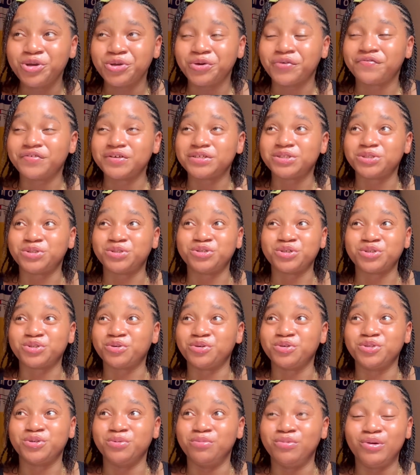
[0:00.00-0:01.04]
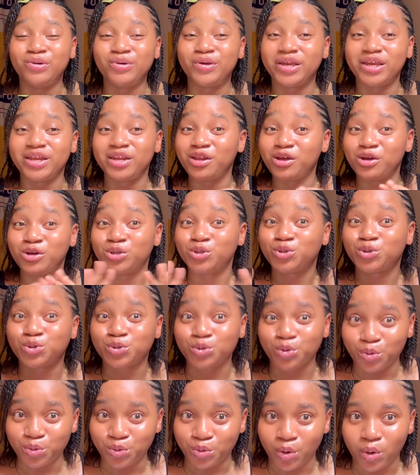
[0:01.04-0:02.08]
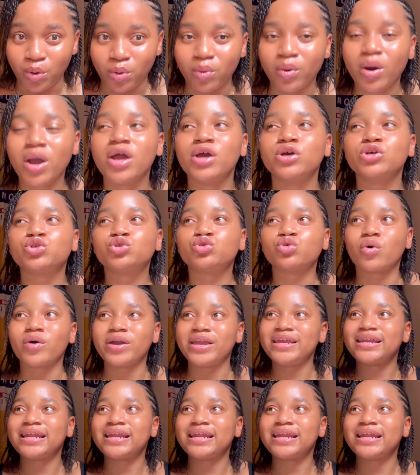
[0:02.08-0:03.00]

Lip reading: Your face is just going to be looking so dull. So